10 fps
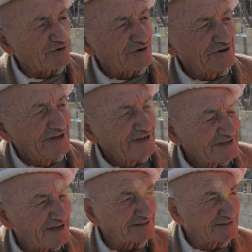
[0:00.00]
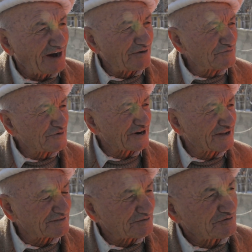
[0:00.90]
butter, which I
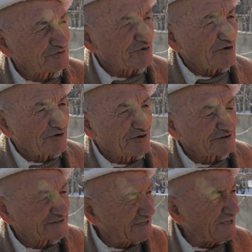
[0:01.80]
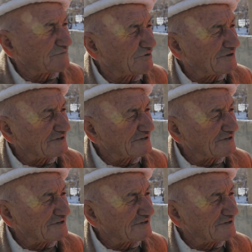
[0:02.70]
buried 10 years ago.